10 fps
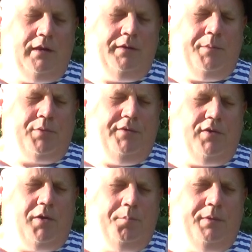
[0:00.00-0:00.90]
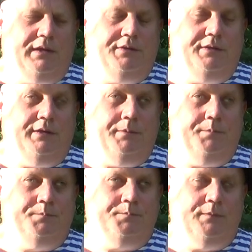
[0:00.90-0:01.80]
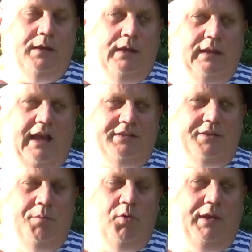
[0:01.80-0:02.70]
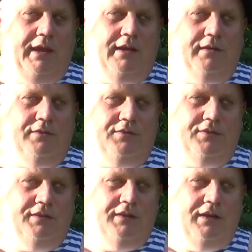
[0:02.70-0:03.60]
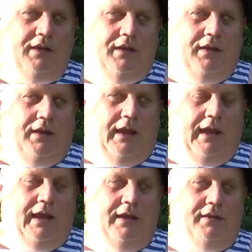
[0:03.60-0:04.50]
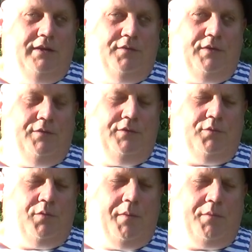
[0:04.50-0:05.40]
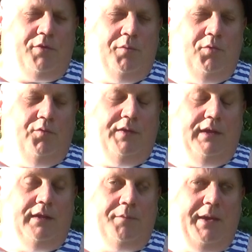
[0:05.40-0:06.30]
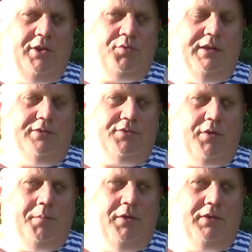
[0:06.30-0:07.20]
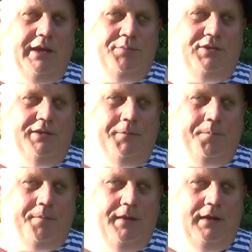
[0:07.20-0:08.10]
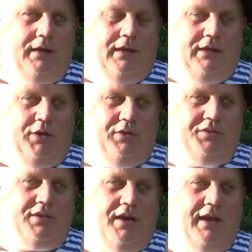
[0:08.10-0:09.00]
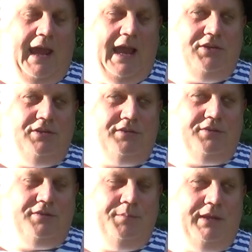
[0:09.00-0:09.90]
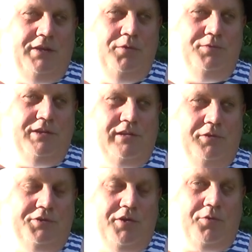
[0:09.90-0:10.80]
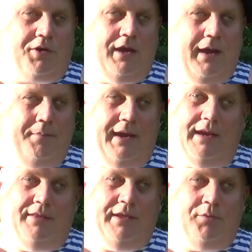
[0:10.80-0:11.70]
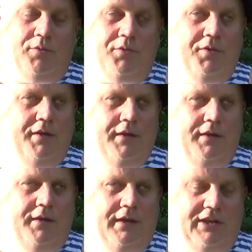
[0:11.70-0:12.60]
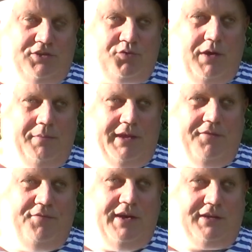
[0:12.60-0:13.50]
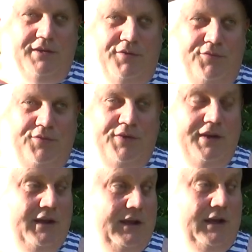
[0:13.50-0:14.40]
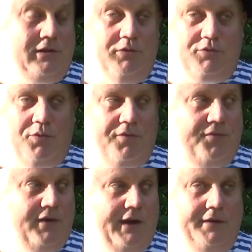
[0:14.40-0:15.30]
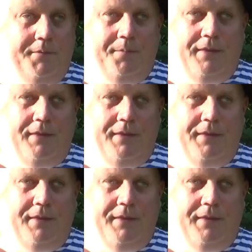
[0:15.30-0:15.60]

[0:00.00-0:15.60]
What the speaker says: not Braveheart, but Last of the Mohicans, and if you remember the movie The Patriot starring Mel Gibson, you saw hatchets being used in close quarter combat, and they were extremely effective in a close quarter fight.